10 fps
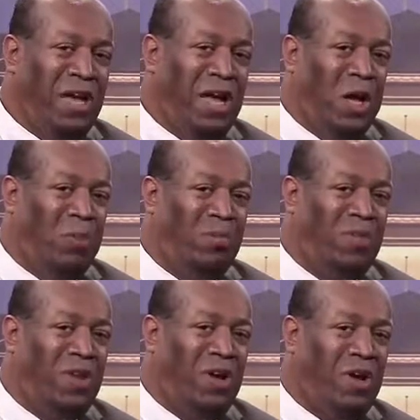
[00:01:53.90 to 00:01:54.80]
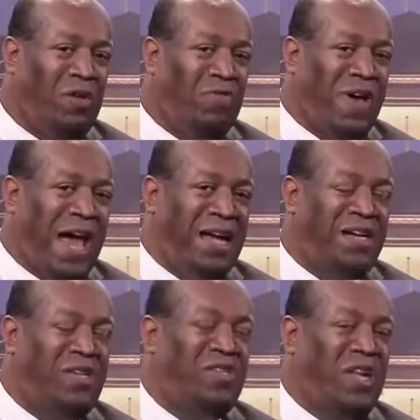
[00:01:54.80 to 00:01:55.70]
um,
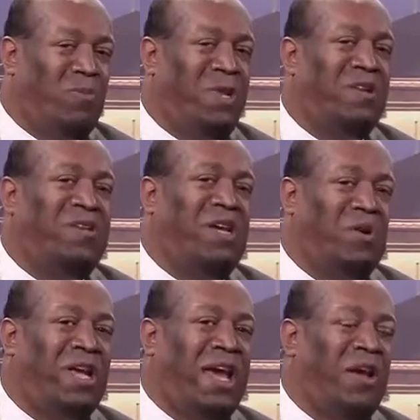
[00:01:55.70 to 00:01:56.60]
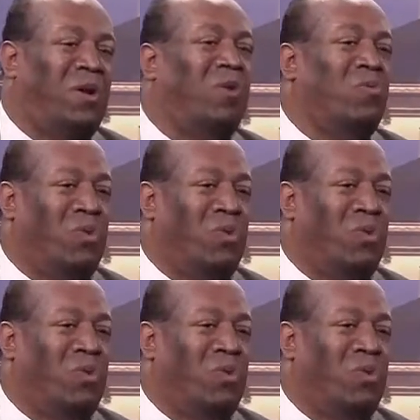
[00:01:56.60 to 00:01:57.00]
OFAC stepped in to say, okay,